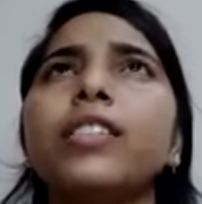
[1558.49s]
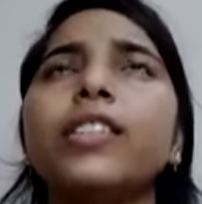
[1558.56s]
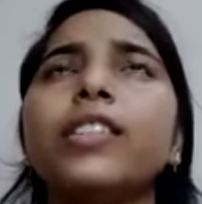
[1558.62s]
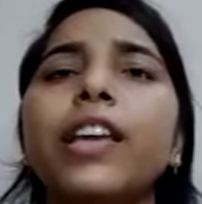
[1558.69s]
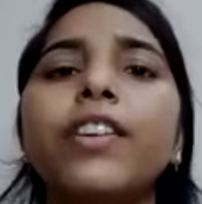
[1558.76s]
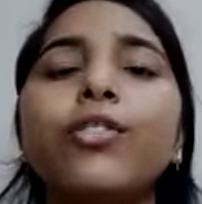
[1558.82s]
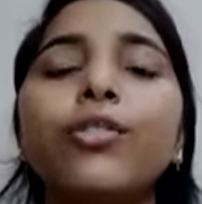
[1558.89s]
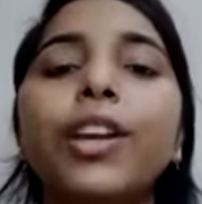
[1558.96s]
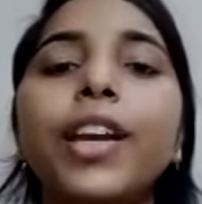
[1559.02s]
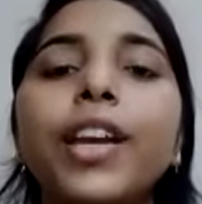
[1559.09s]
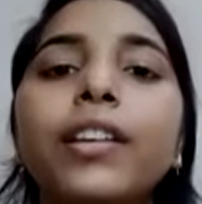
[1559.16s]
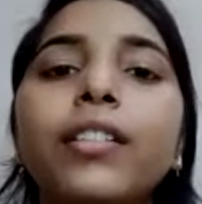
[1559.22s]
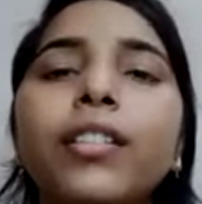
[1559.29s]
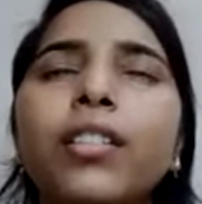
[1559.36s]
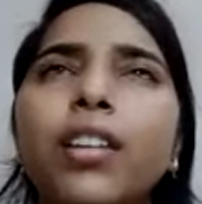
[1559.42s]
7 to
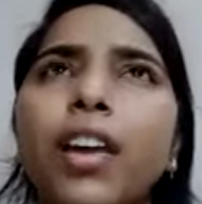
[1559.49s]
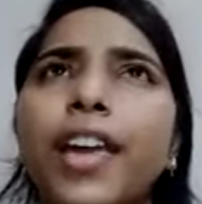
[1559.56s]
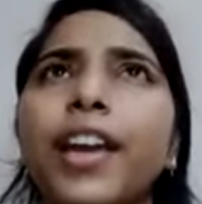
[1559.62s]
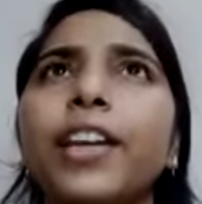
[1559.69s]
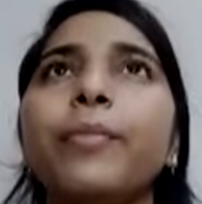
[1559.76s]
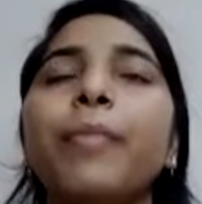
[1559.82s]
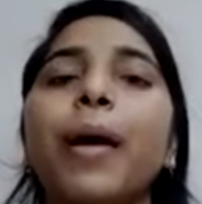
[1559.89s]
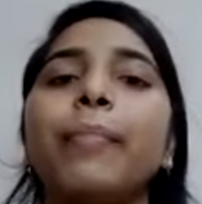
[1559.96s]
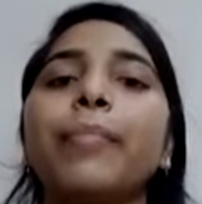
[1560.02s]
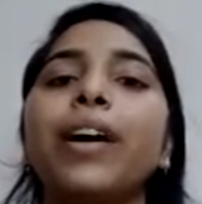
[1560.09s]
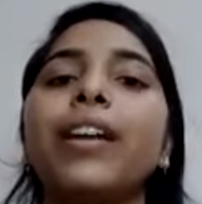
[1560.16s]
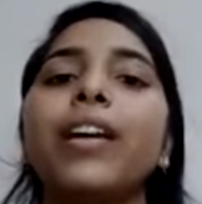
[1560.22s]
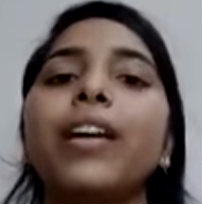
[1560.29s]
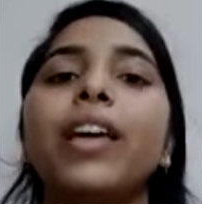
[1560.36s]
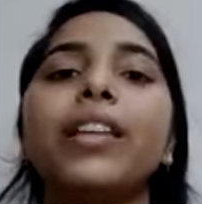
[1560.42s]
8
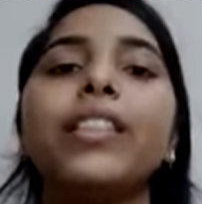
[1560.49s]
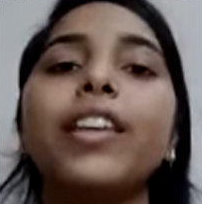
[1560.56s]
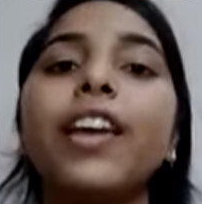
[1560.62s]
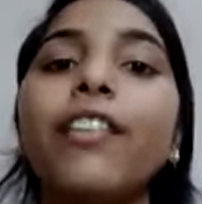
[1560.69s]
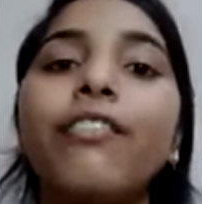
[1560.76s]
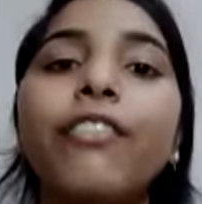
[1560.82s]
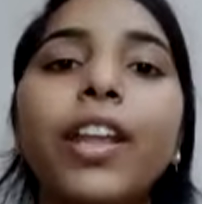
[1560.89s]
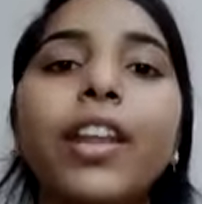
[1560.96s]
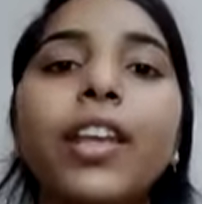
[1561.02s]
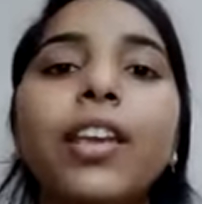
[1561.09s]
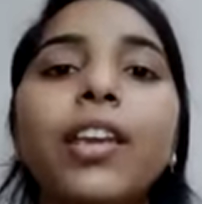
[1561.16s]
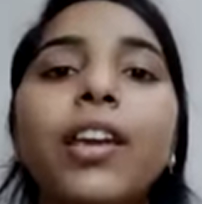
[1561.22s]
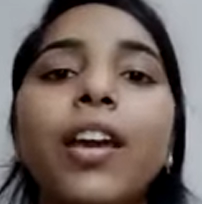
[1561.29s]
members. They are very